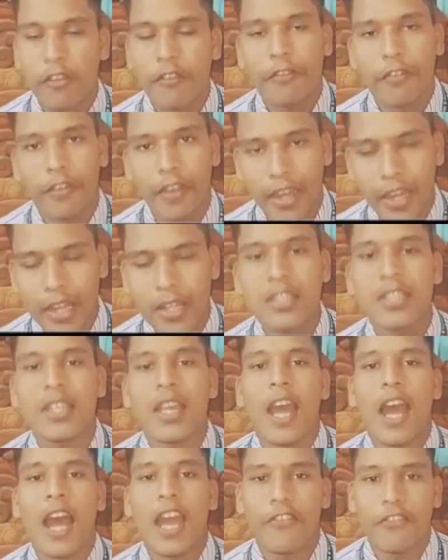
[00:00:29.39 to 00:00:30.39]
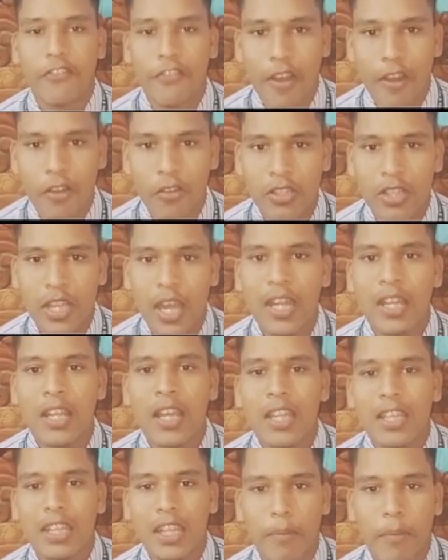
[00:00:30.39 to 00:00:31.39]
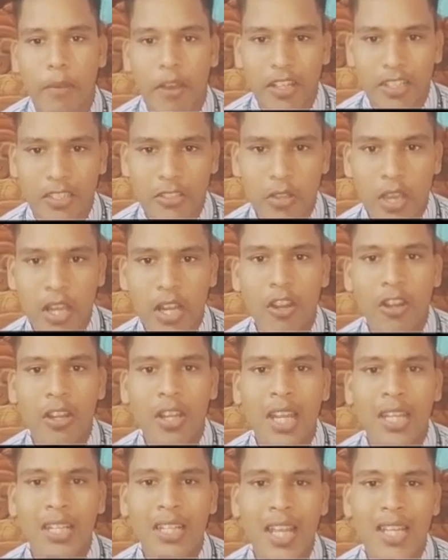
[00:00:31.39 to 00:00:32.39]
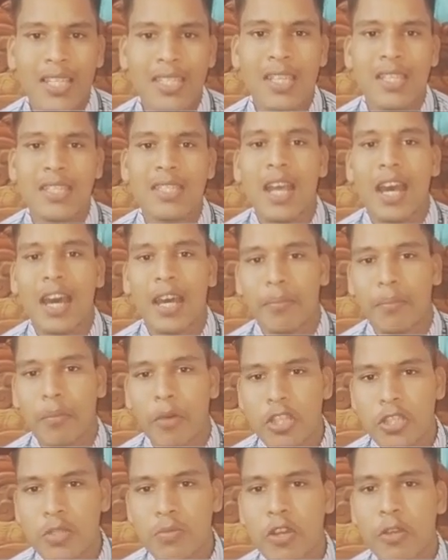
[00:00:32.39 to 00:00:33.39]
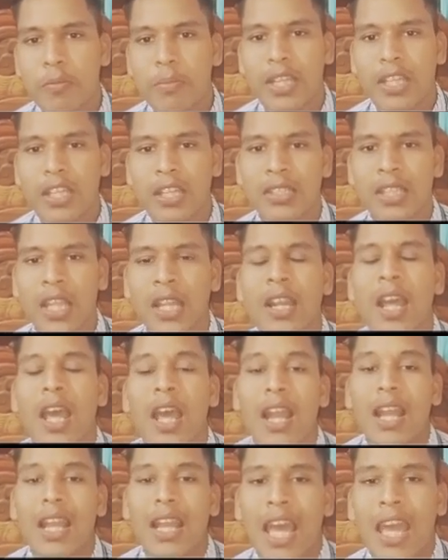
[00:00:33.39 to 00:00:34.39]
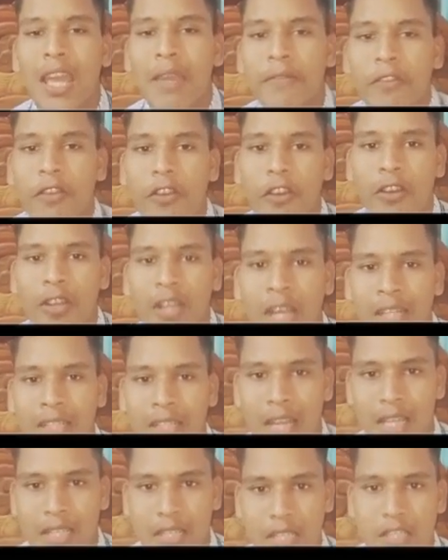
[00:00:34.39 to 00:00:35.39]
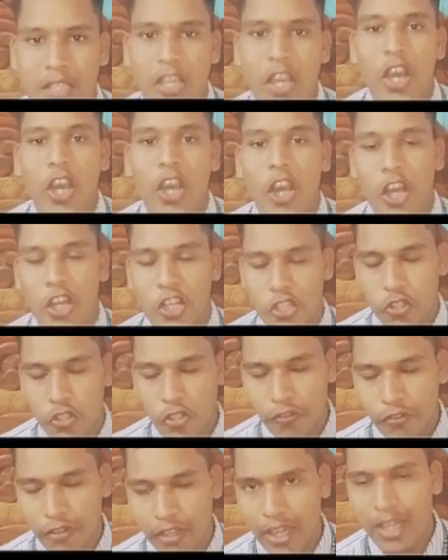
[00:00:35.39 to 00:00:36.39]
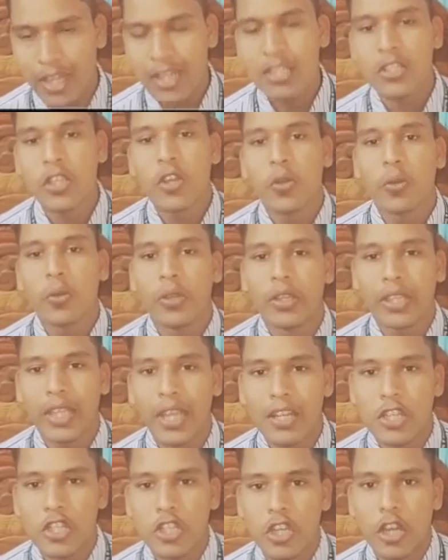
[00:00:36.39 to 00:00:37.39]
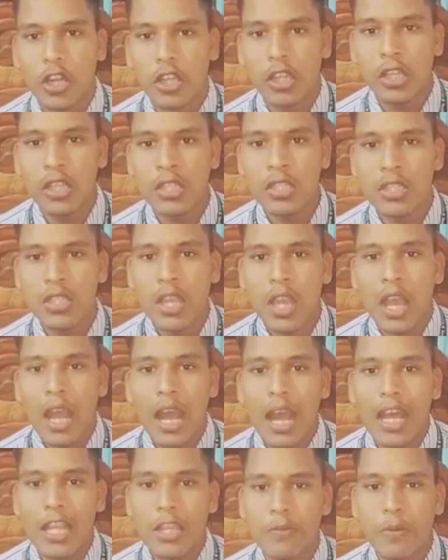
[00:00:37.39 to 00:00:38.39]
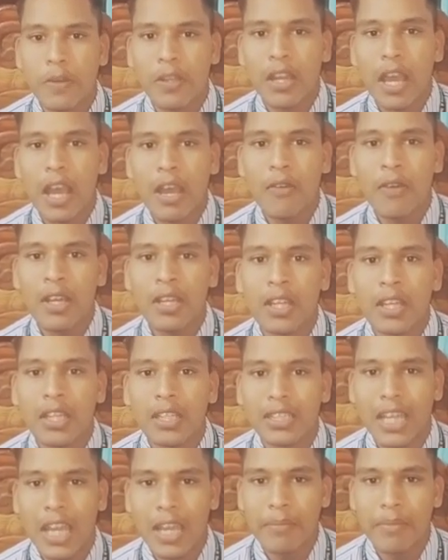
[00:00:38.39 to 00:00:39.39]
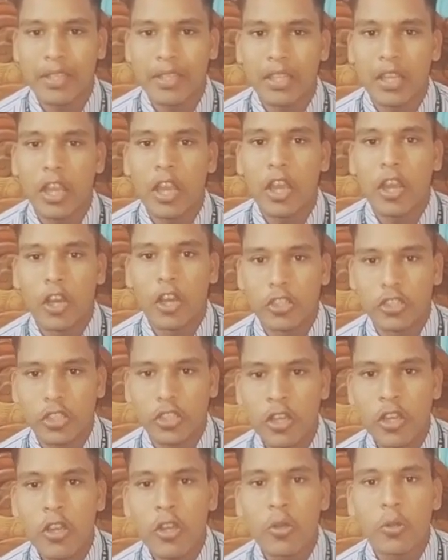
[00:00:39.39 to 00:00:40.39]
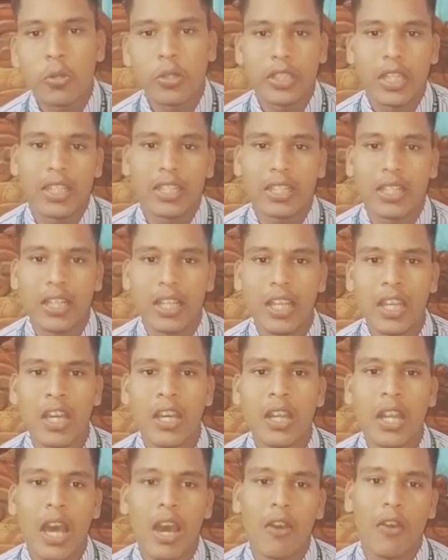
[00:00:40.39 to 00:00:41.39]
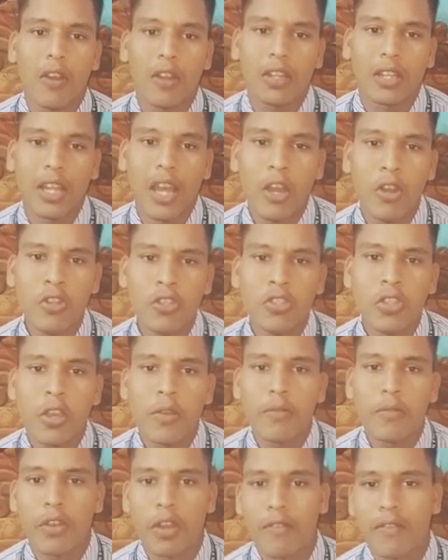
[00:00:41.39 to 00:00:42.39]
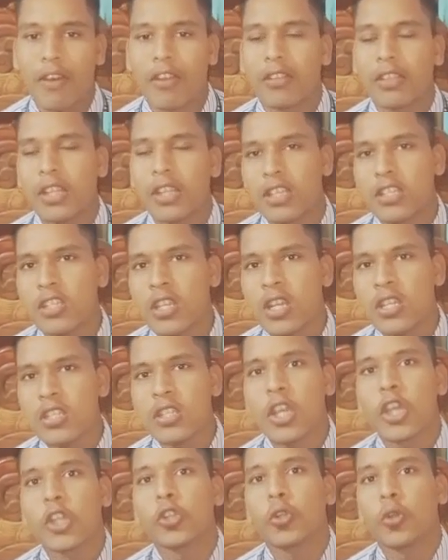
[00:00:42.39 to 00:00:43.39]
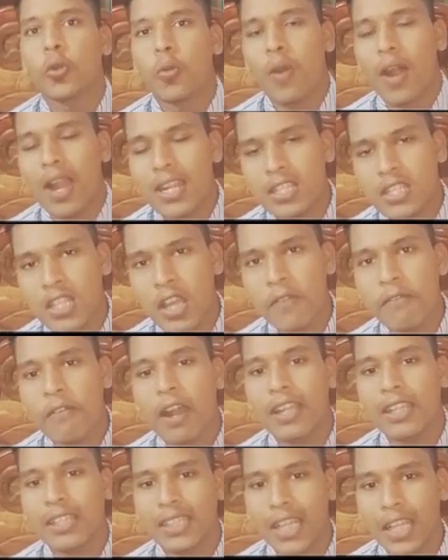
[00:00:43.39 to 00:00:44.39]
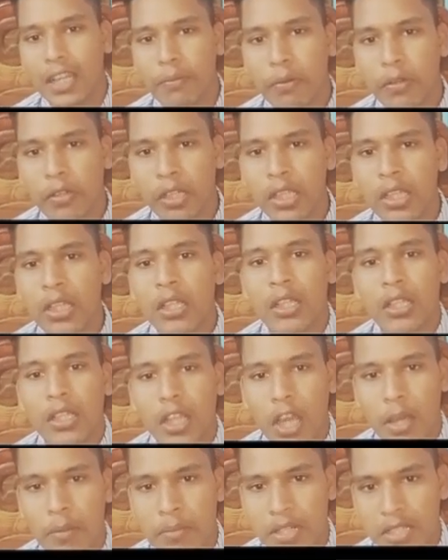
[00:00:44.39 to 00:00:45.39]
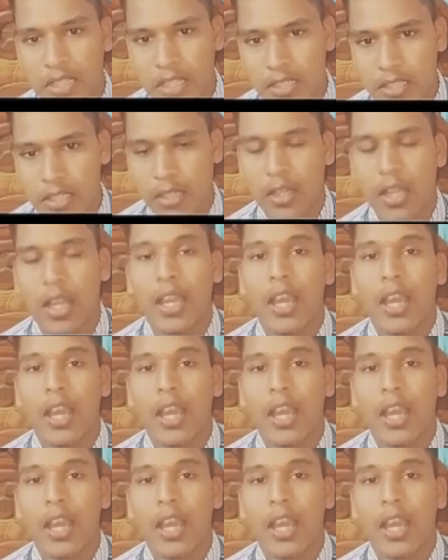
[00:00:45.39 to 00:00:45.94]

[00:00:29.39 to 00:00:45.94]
Friends, I found that the virtual online classes are much more better than live online classes. Also, friends, we can study as per our timing. Also, we can clear our doubt from our teachers through WhatsApp and telephonic conversation.